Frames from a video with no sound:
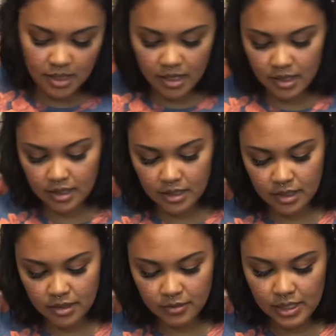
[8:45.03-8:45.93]
And
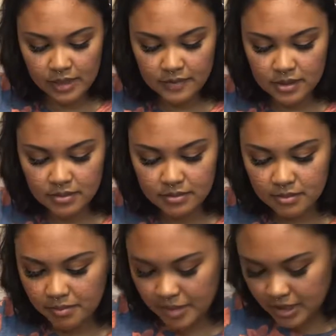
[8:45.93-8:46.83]
then we have
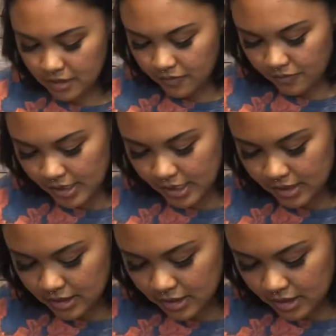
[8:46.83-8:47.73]
some Best
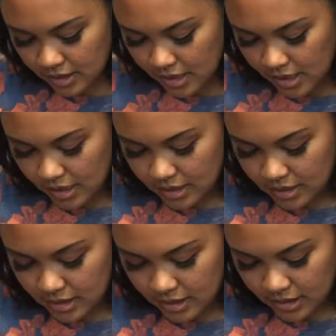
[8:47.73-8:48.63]
Friends
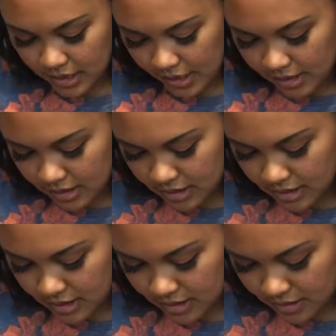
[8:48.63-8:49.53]

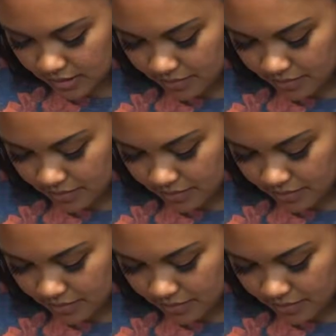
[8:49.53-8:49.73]
sets.